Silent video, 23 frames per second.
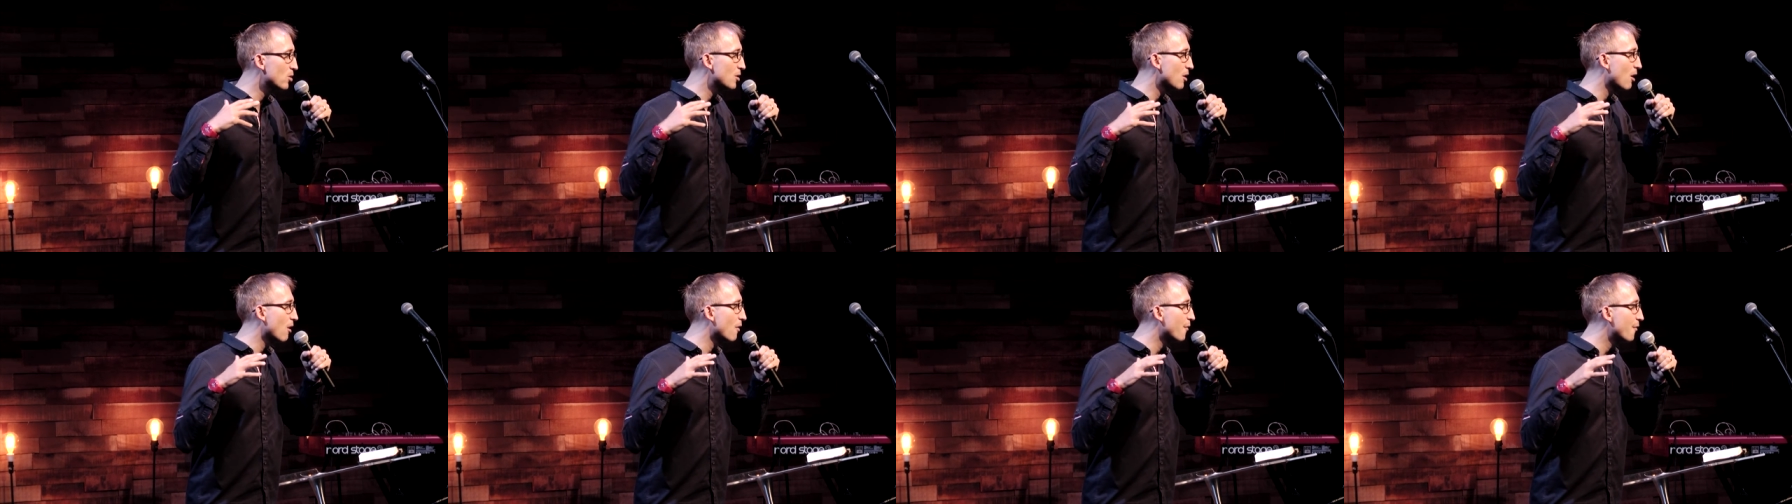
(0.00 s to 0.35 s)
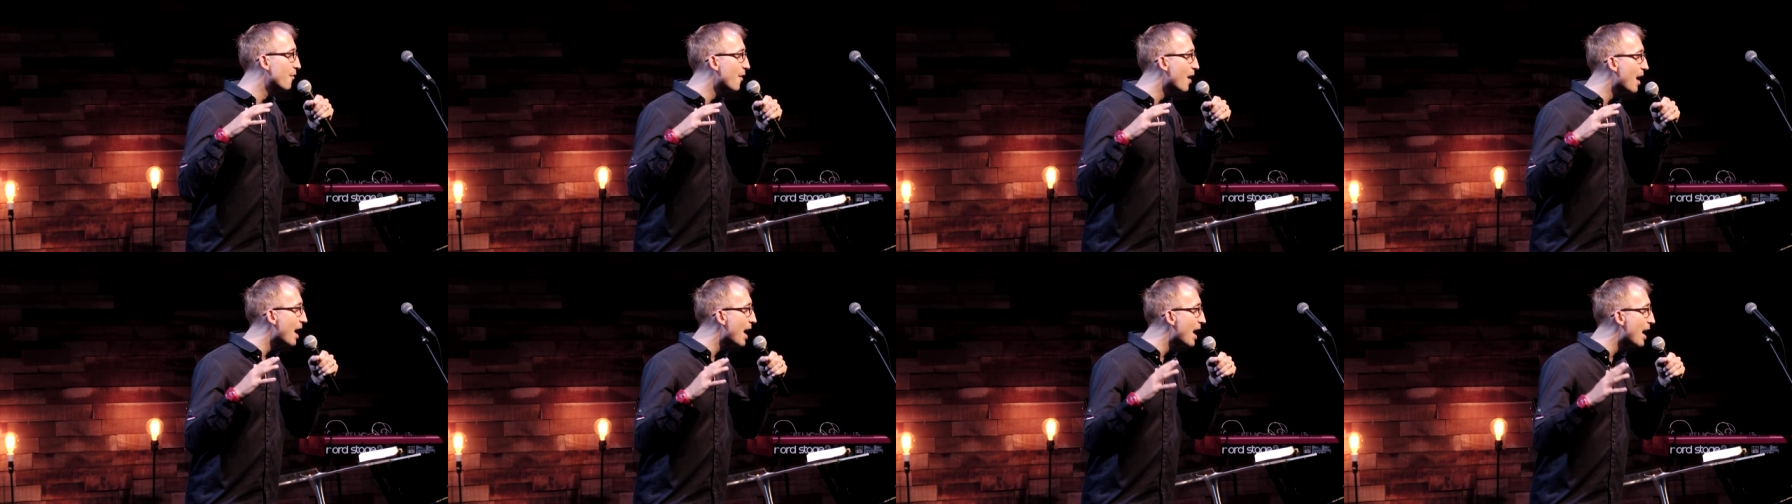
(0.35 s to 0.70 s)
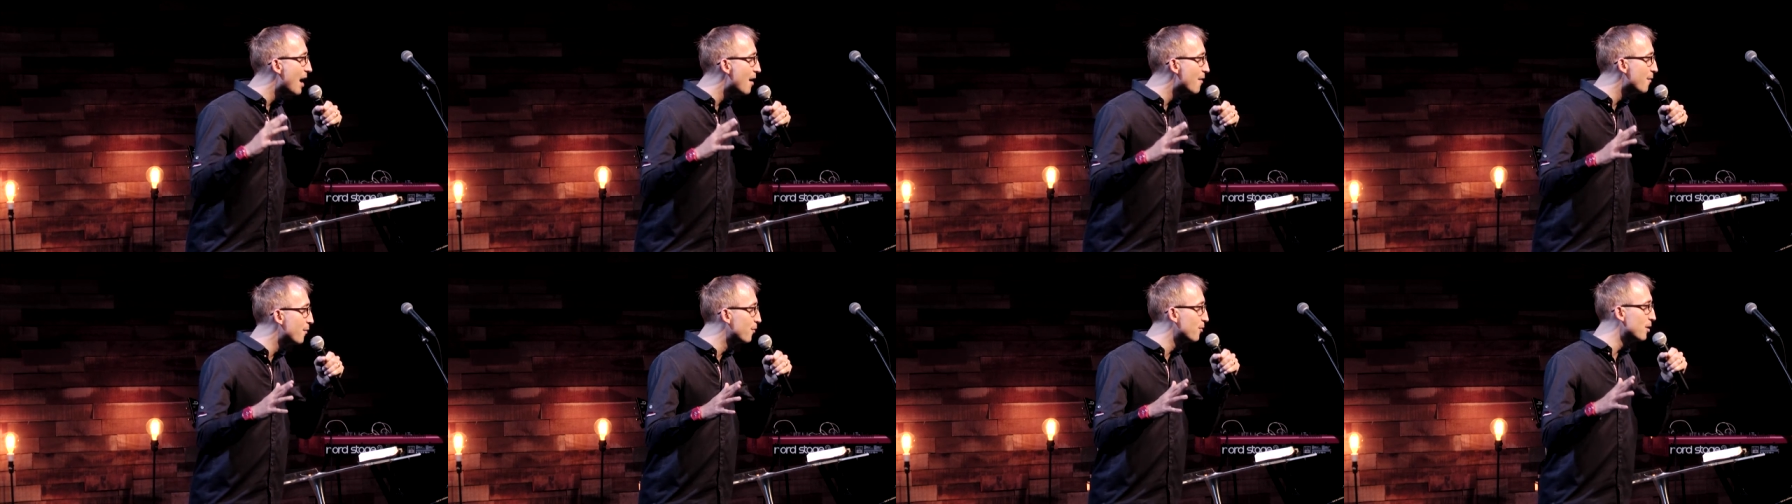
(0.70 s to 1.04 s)
of
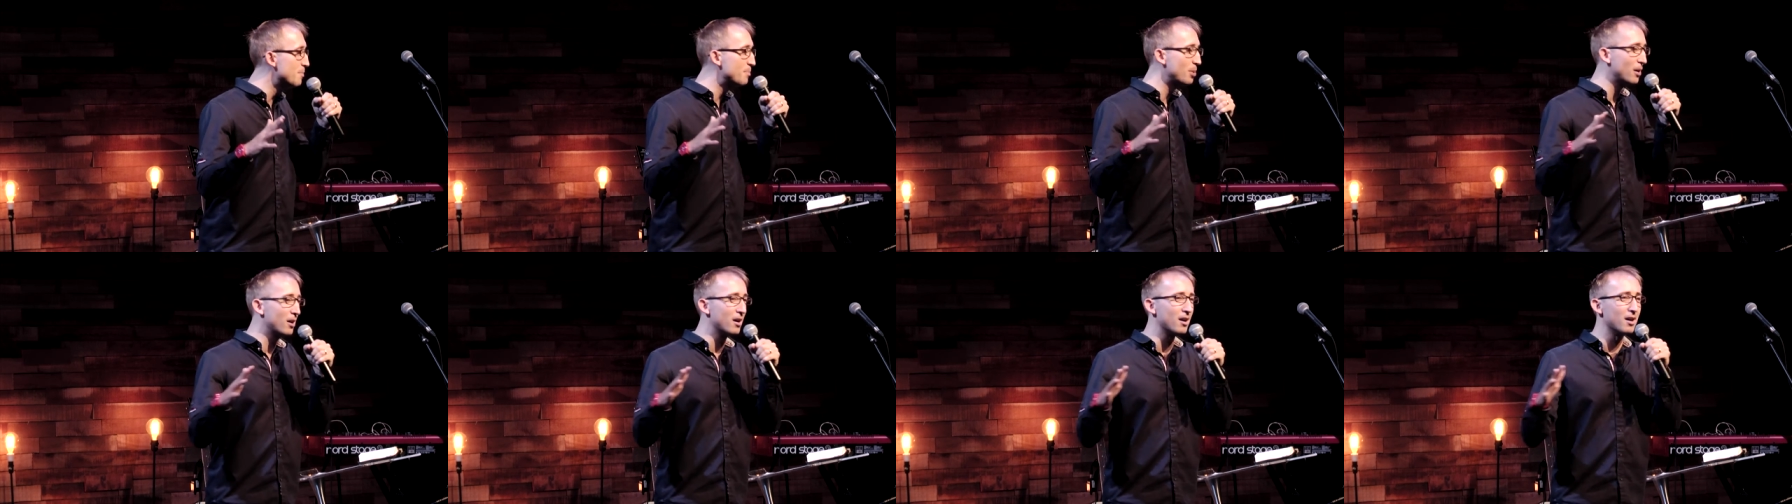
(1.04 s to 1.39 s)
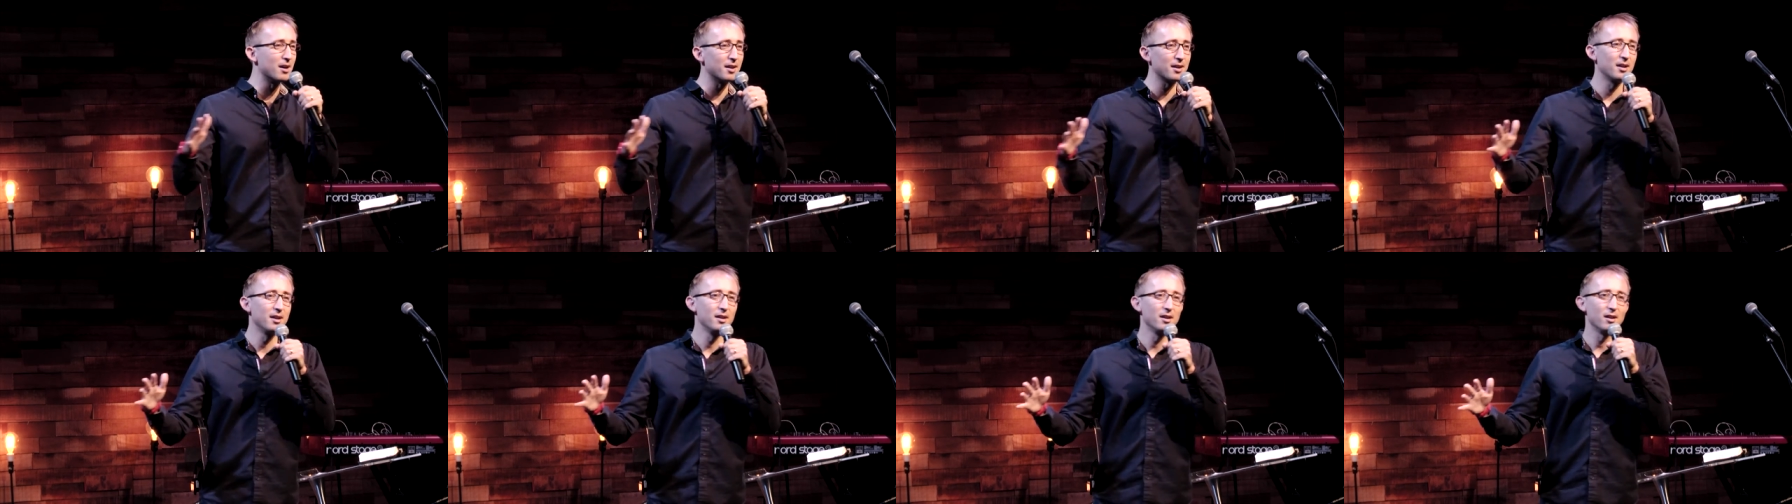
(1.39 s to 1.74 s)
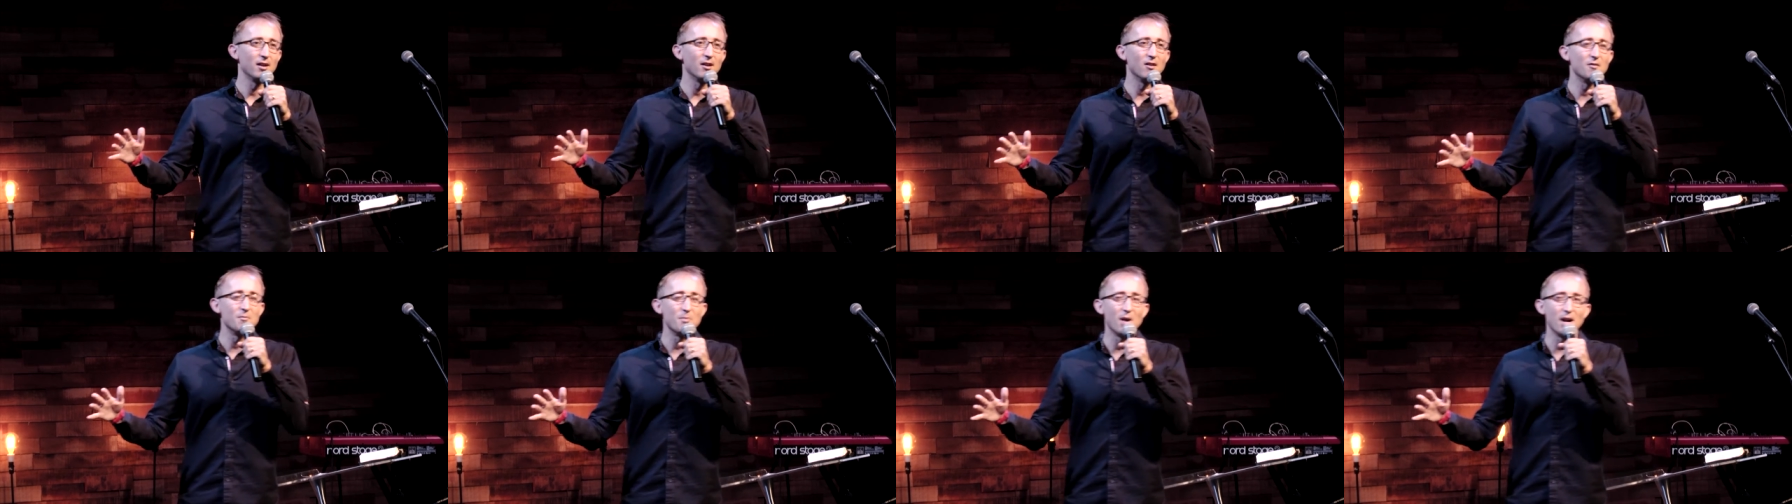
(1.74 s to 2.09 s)
every part of my